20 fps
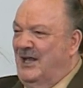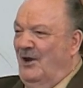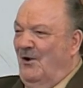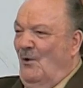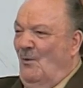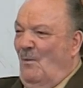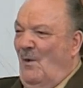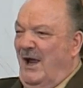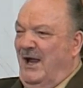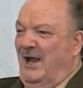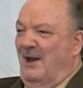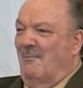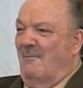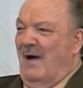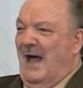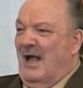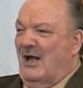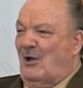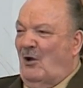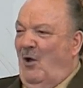get away in
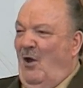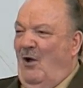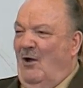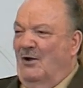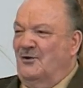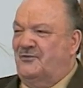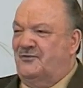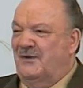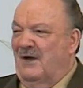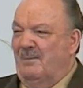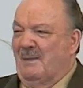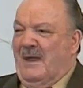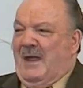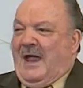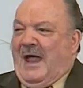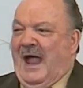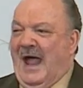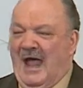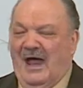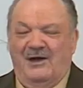my closet
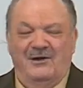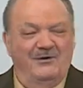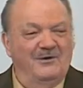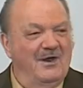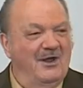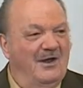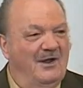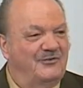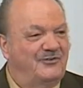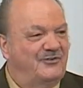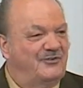and uh,